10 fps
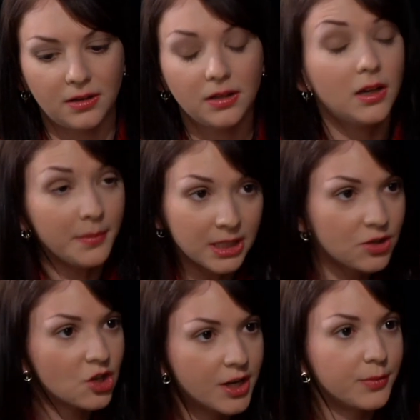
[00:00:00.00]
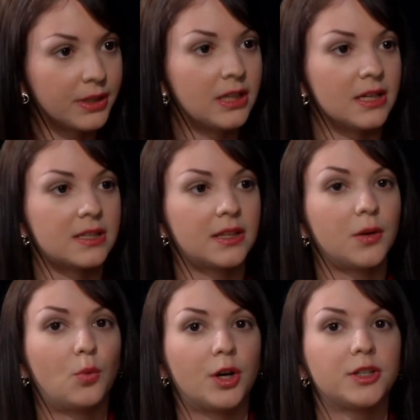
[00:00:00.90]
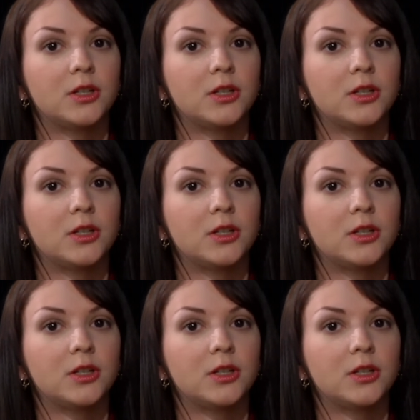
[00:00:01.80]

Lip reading: I mean, it genuinely is that they want